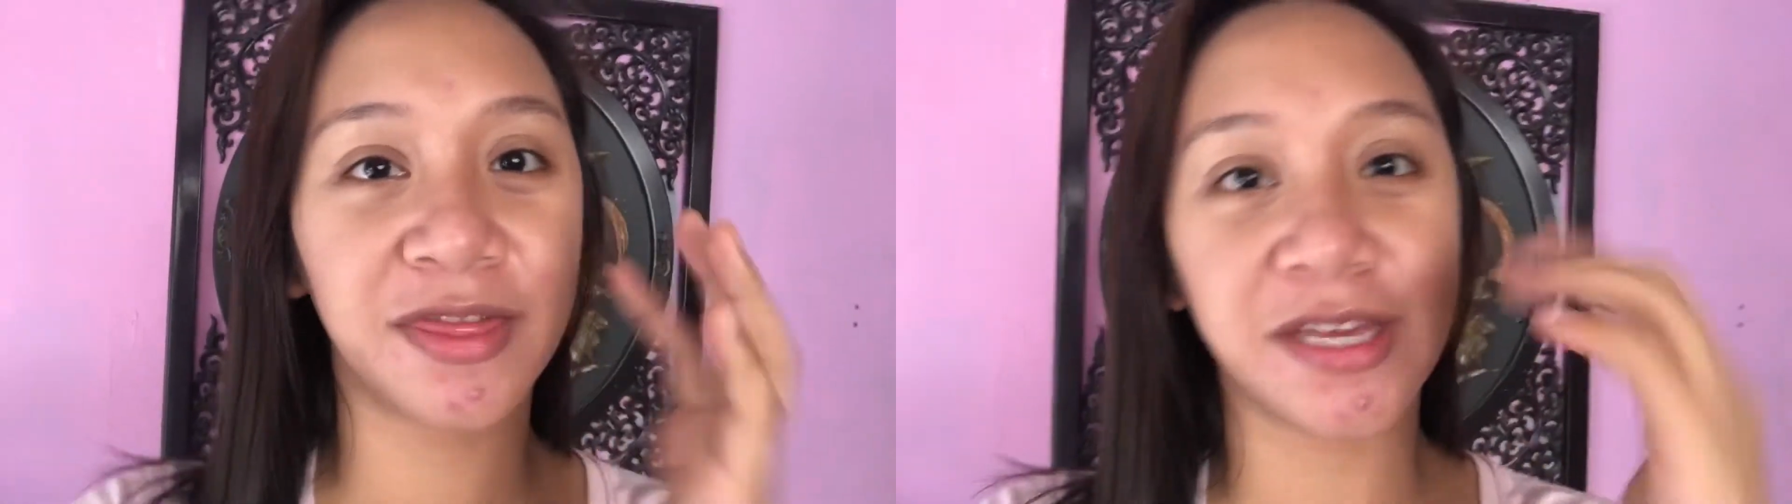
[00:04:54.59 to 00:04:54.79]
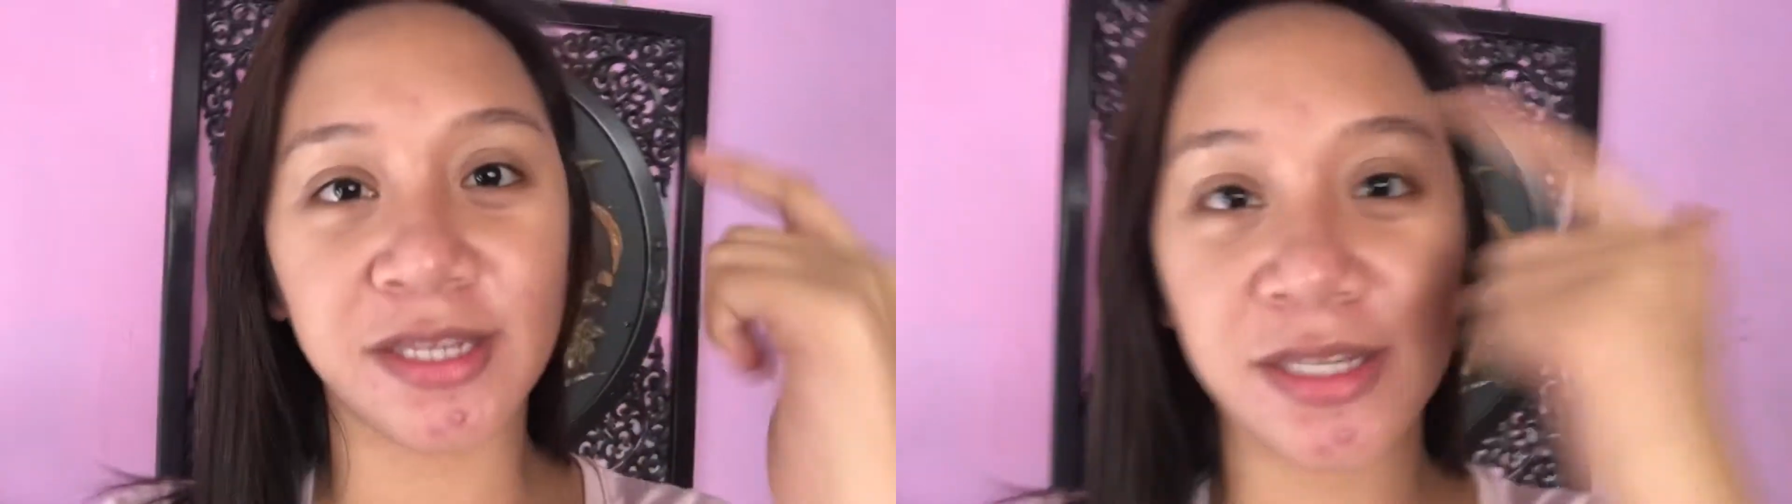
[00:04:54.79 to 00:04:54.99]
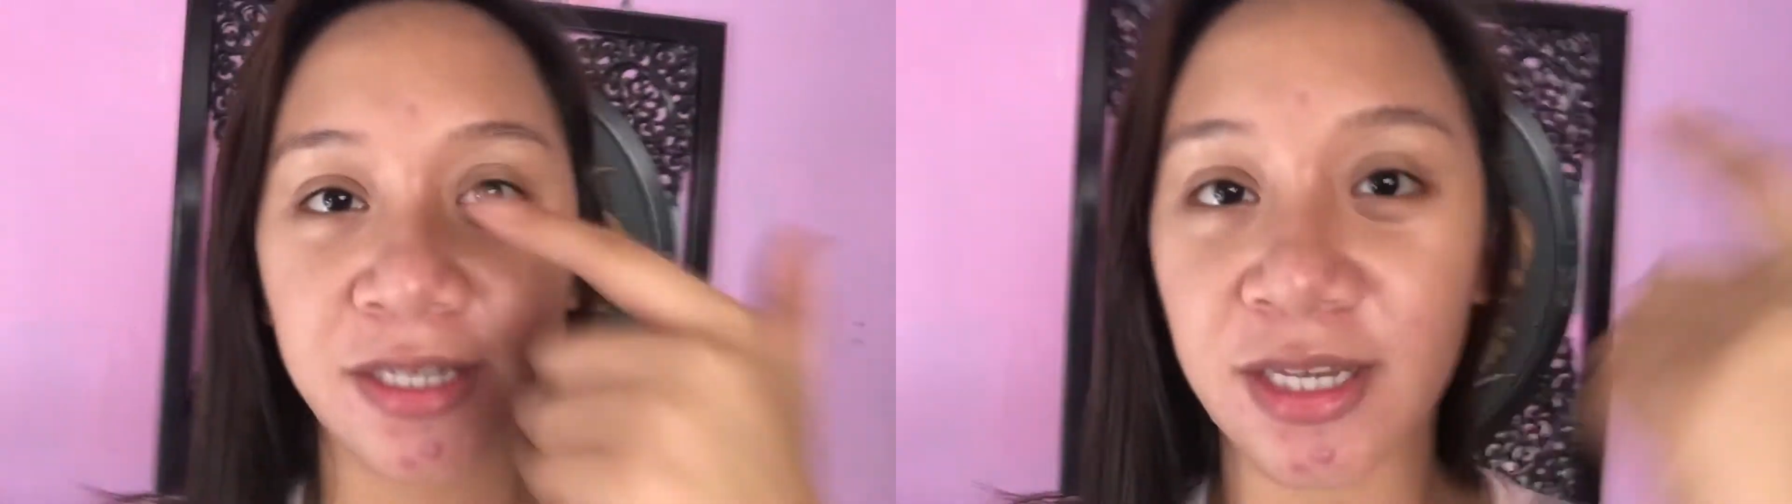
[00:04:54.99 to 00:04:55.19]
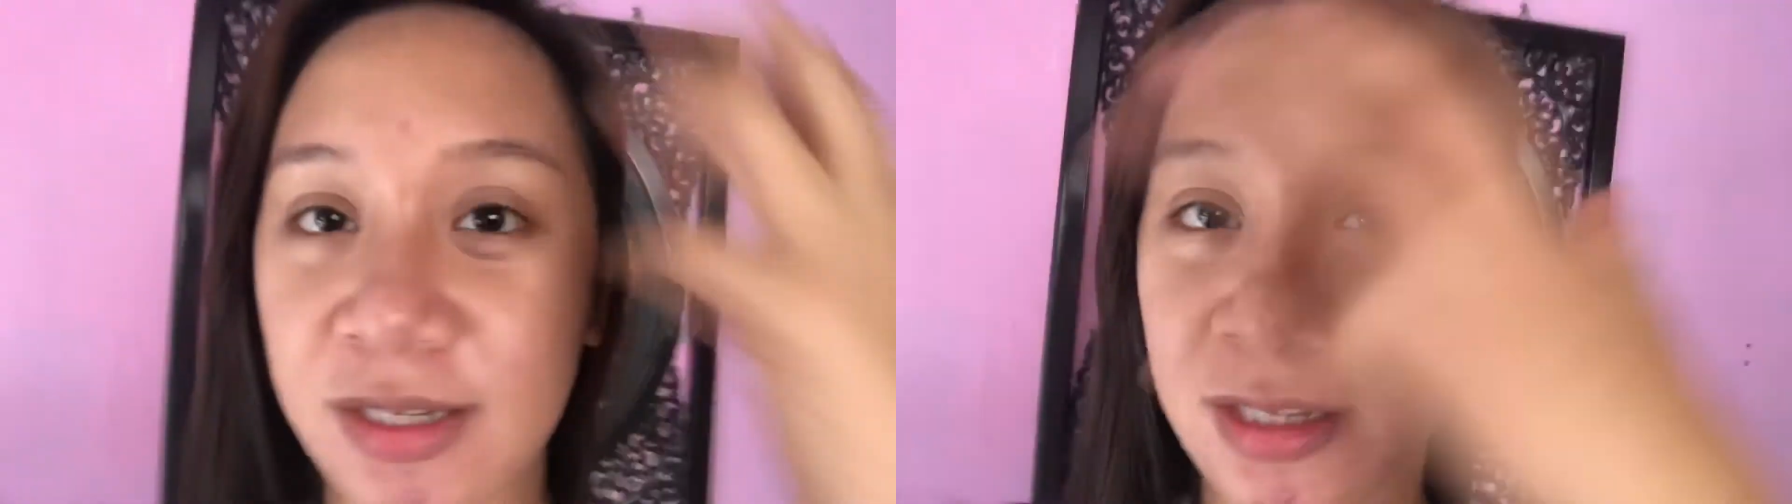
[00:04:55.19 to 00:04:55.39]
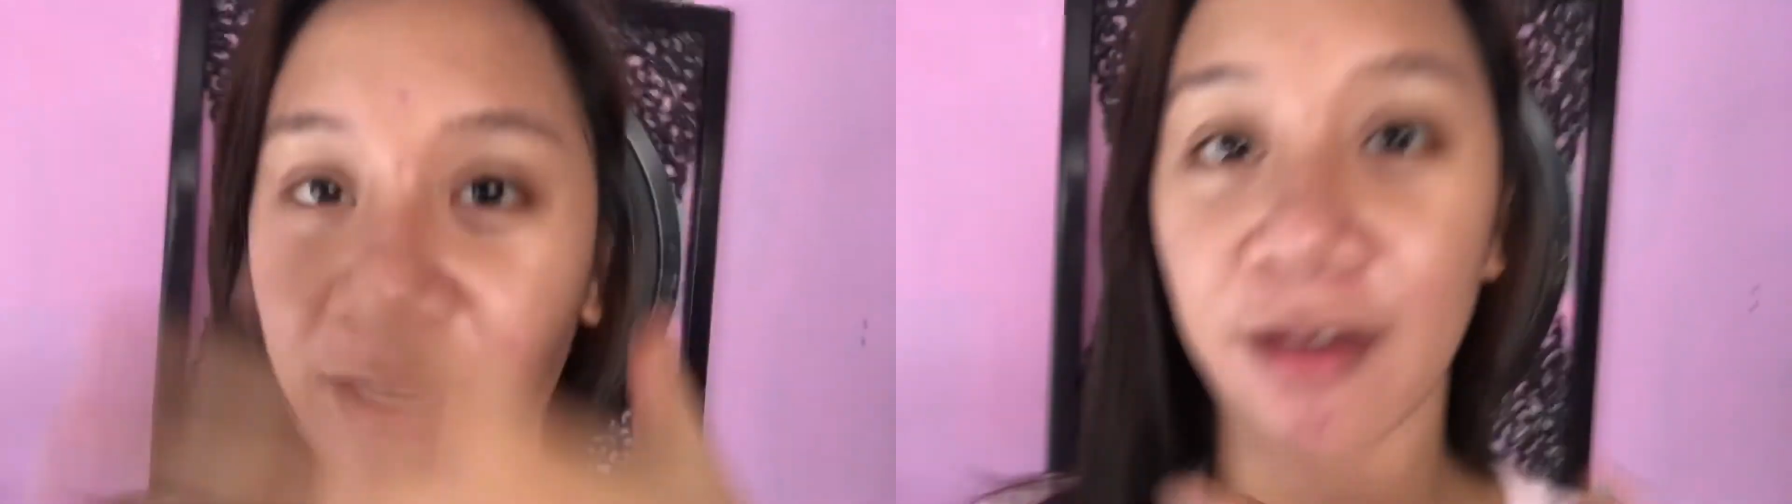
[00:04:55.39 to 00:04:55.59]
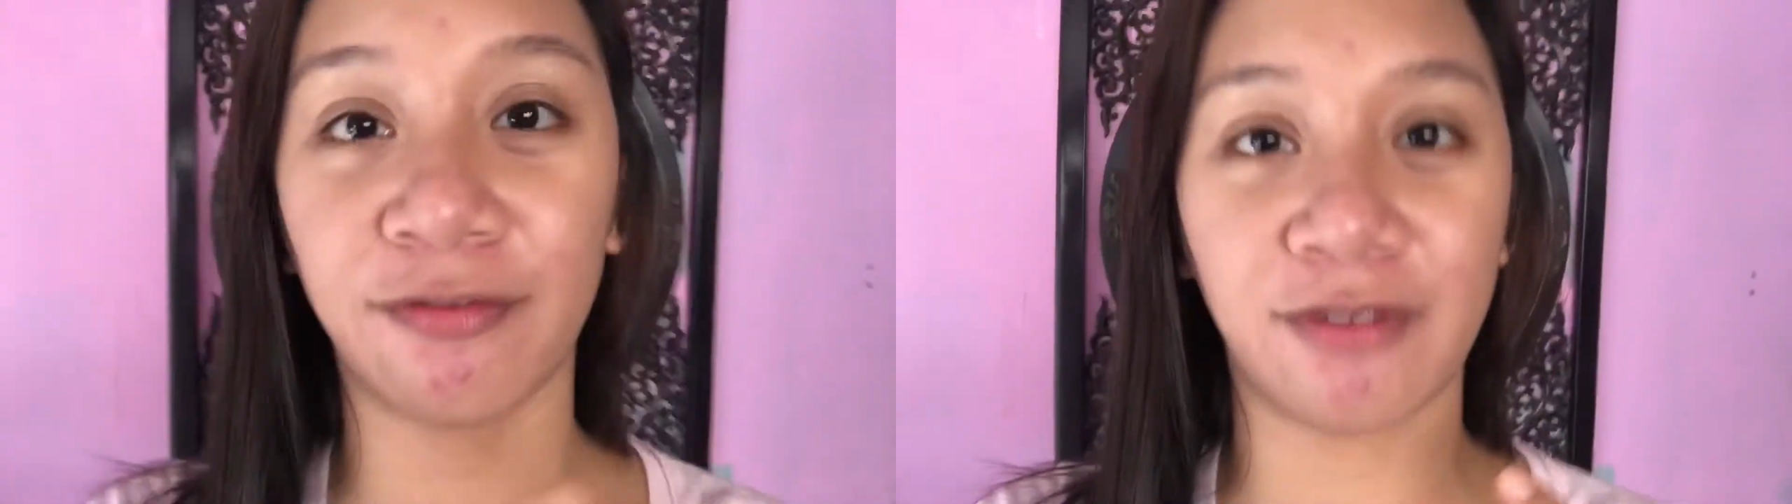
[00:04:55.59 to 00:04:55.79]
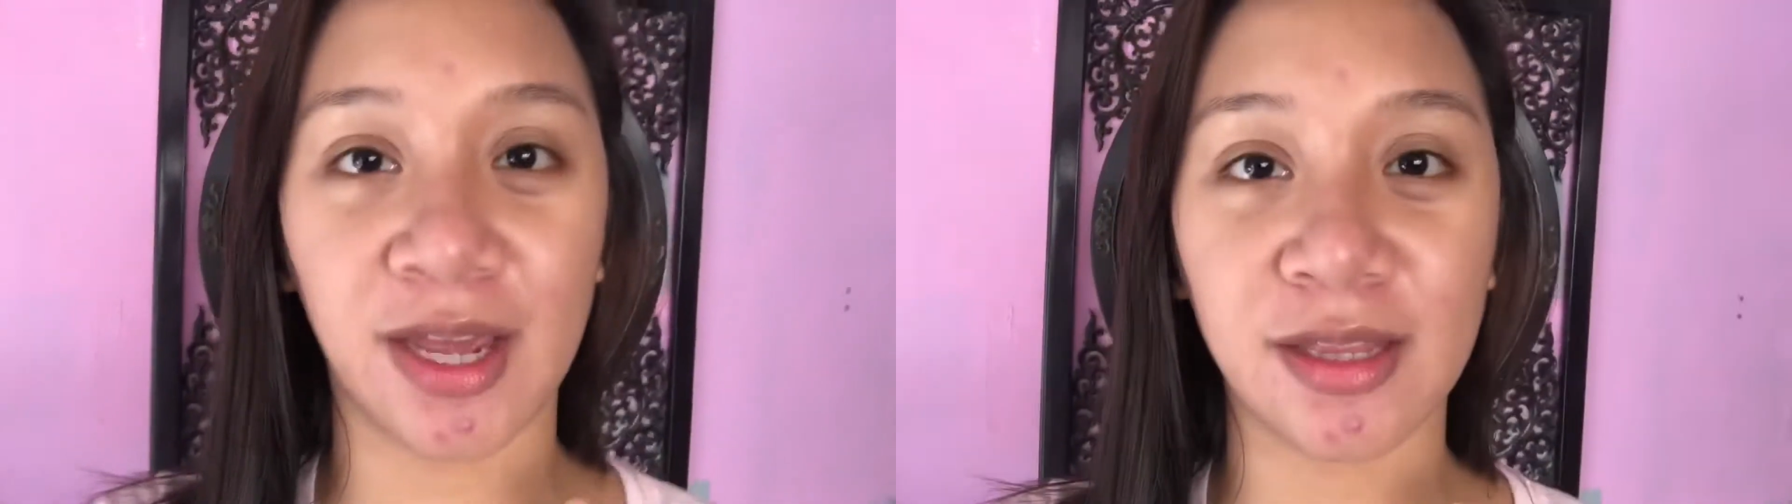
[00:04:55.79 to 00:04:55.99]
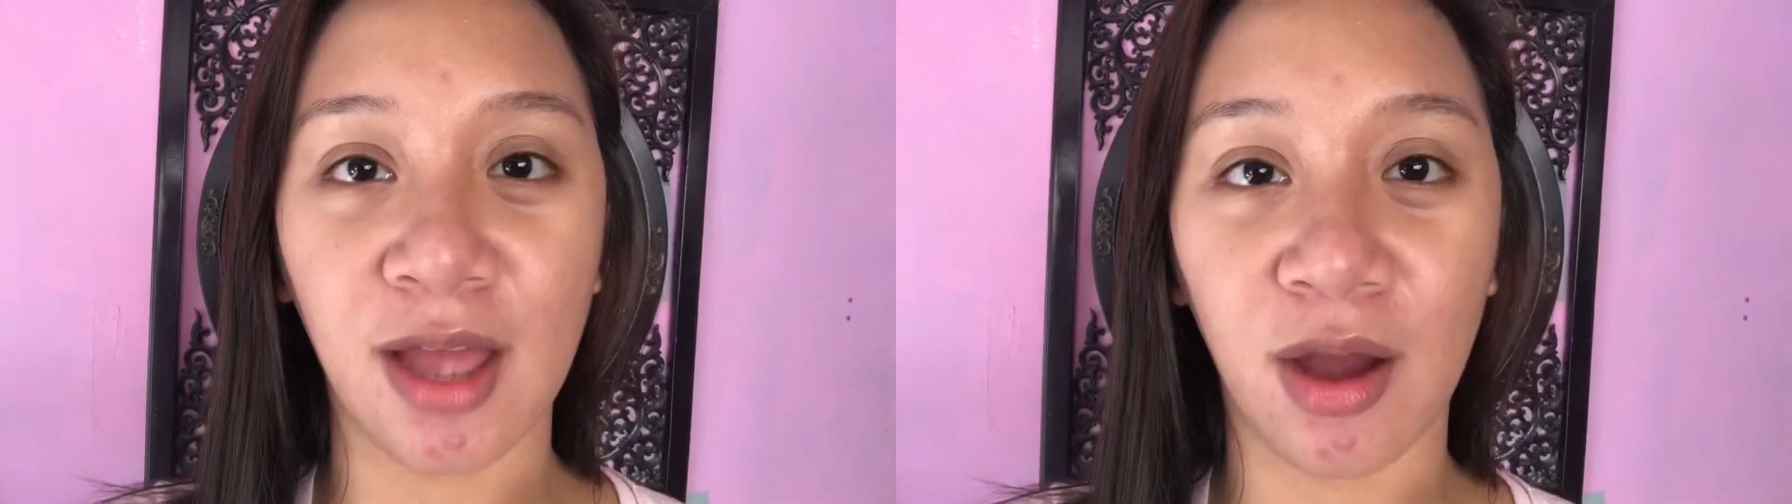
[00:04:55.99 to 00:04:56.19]
This is the
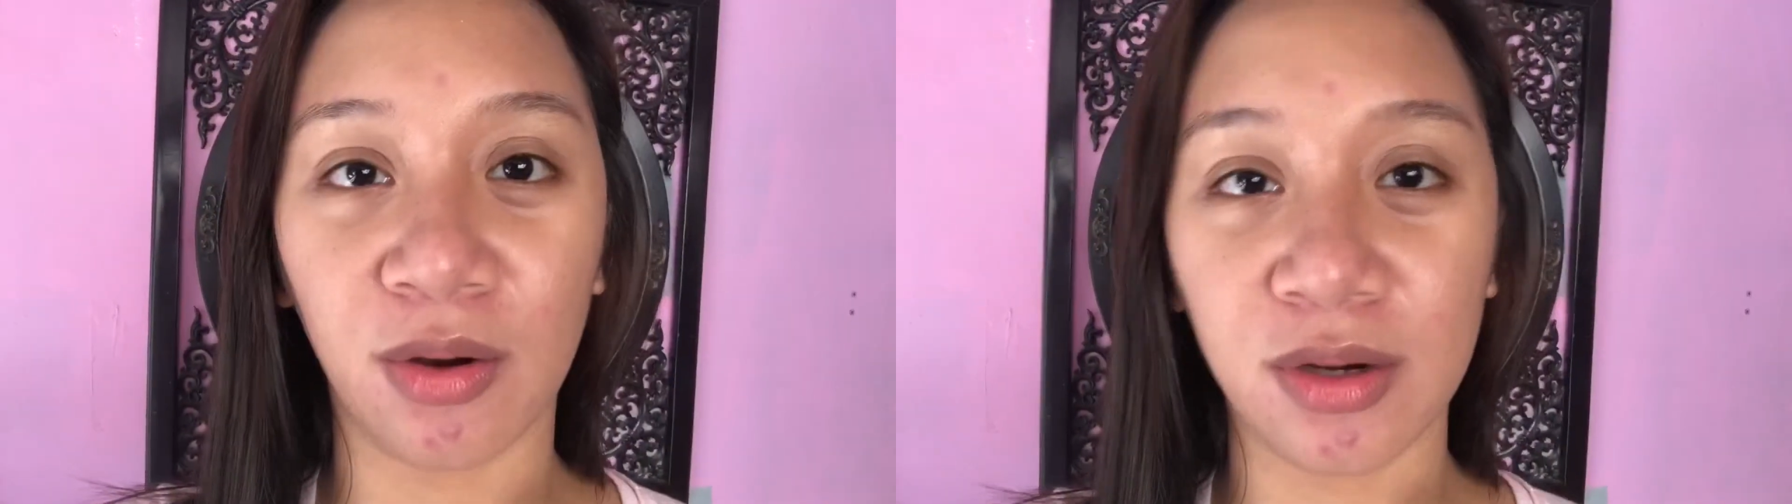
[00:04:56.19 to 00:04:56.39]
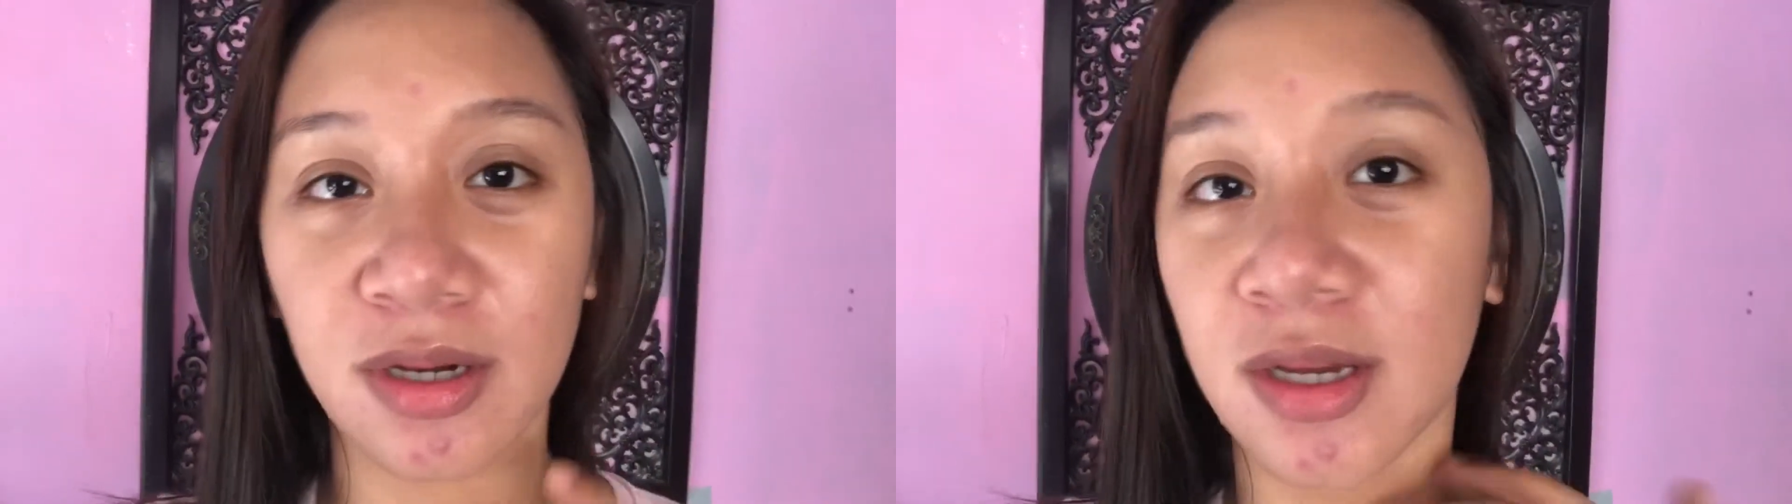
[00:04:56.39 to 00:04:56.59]
effect now.